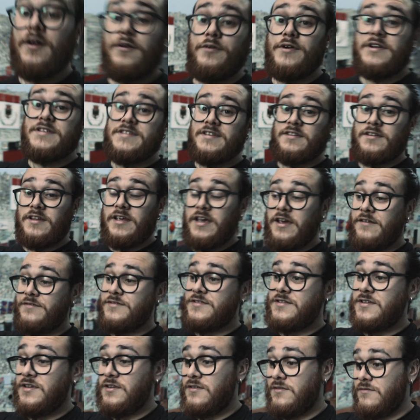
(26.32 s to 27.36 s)
Recently I've
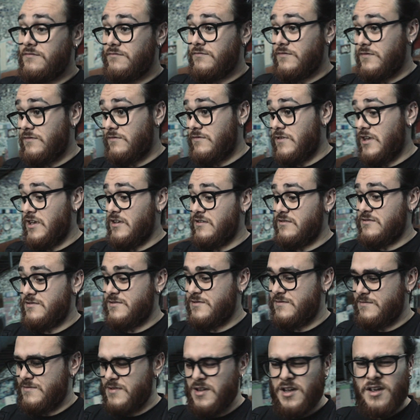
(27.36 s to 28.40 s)
seen
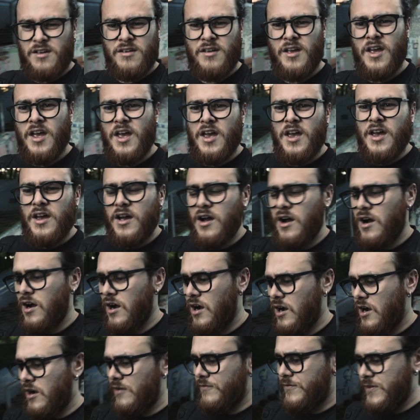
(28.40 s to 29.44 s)
these
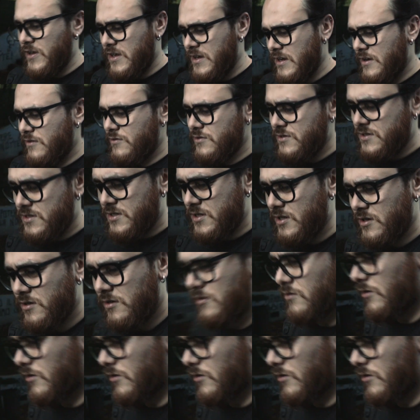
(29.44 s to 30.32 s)
videos